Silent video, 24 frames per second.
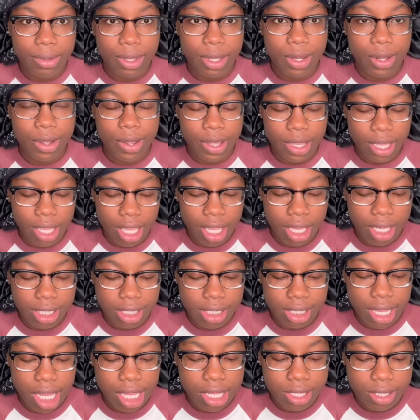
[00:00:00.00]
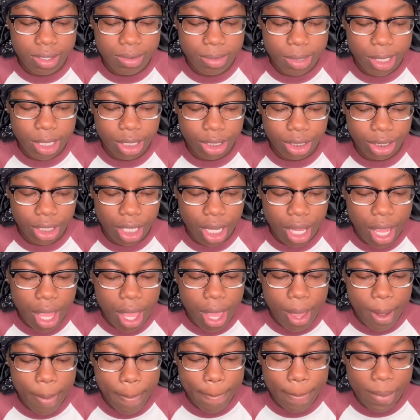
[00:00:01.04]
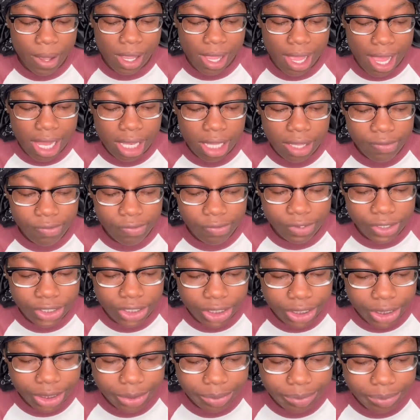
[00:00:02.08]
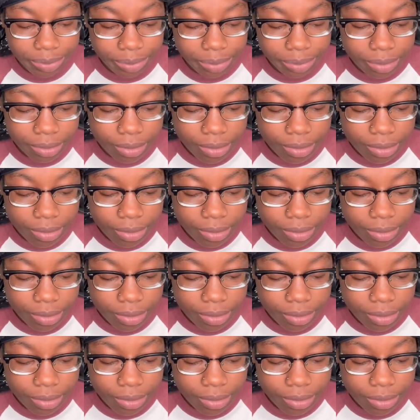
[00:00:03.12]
you know, I can't say too much. But I live in Virginia.